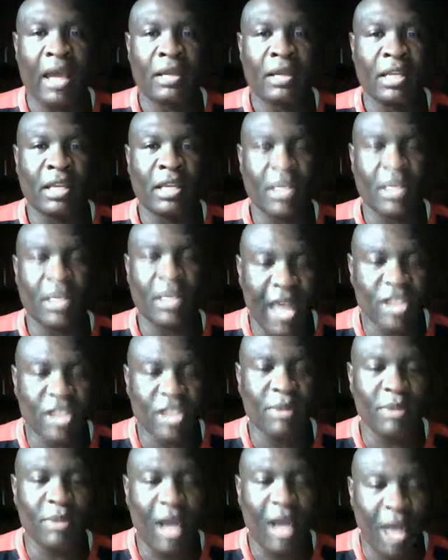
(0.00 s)

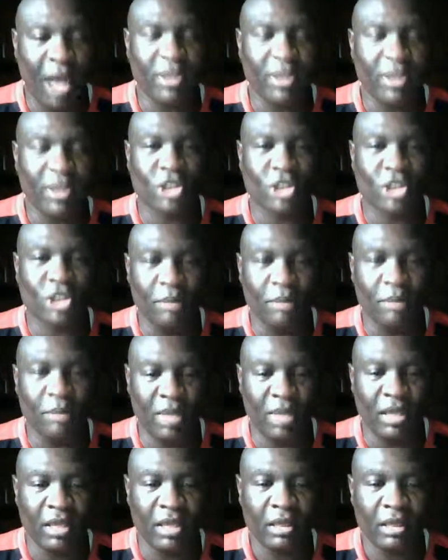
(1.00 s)
Elijah Muhammad taught
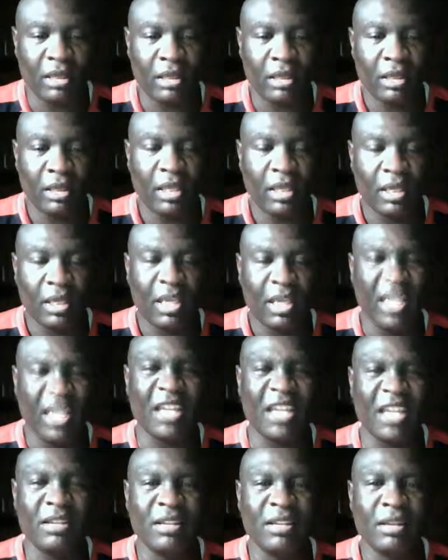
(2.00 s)
me
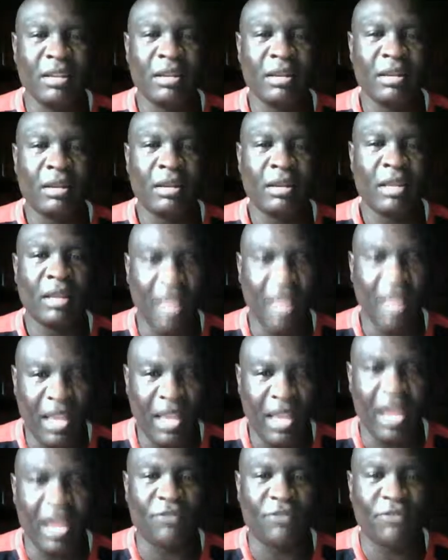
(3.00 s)
in,
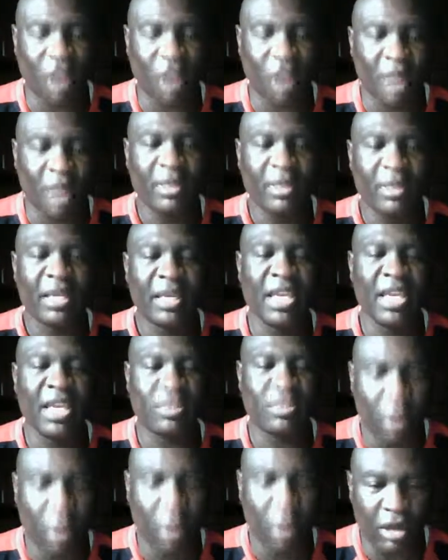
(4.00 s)
in and from
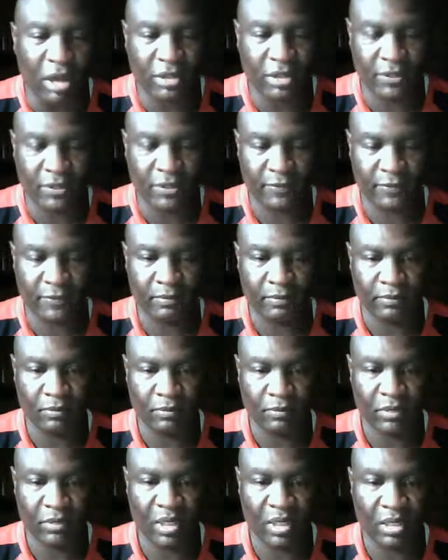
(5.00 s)
his books
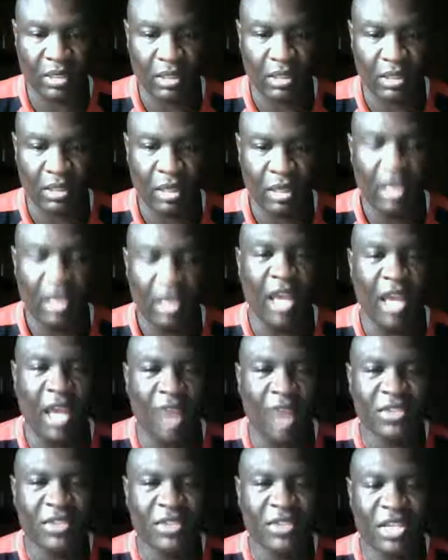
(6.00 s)

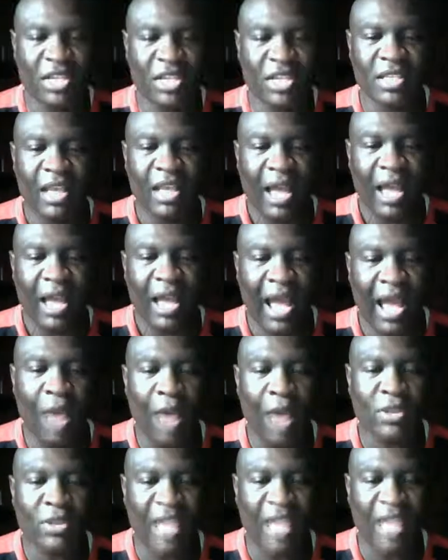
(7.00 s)
ever since I
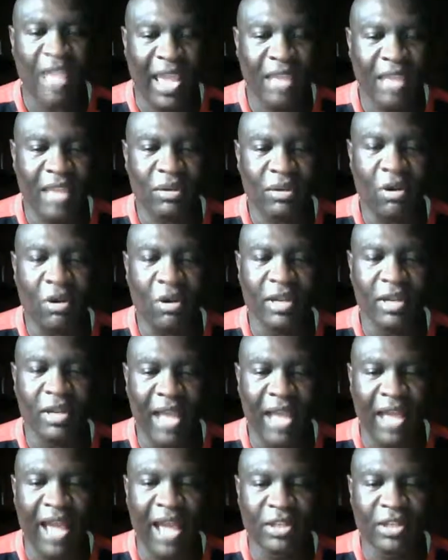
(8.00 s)
was eight or
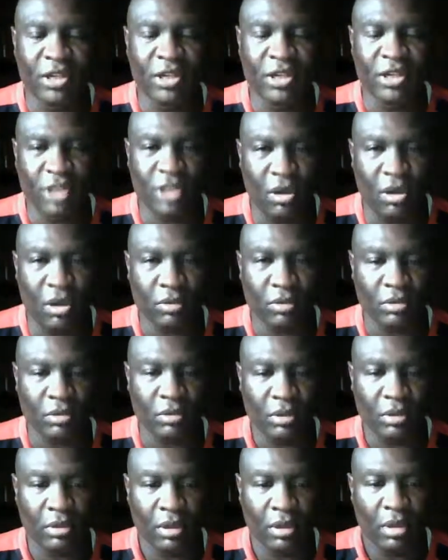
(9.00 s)
nine years old.
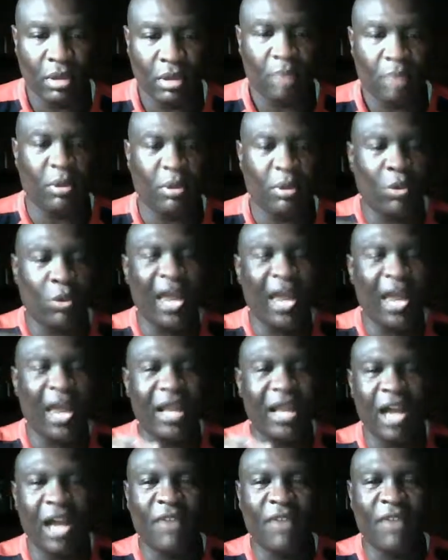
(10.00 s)
But what I
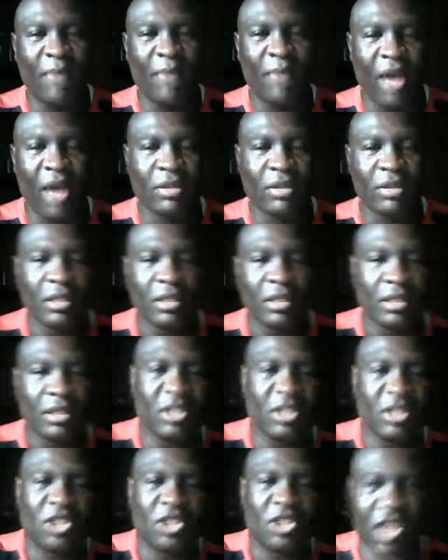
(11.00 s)
love about
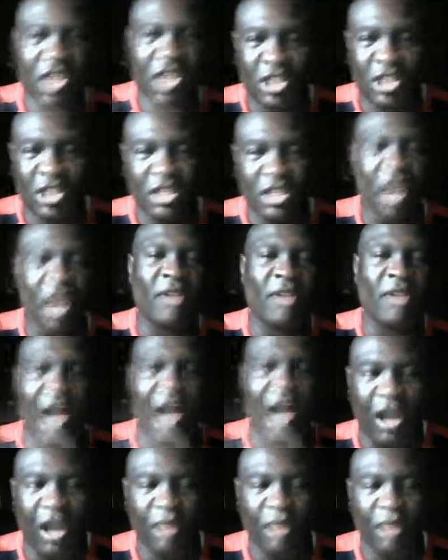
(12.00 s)
the teachings of the
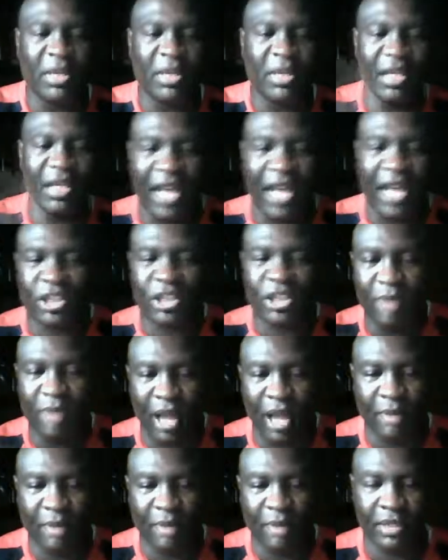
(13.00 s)
Honorable Elijah
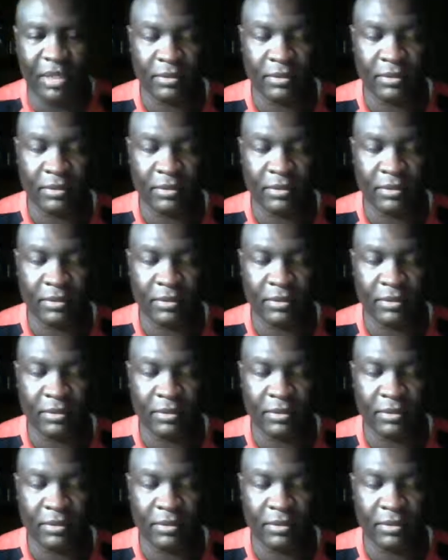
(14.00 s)
Muhammad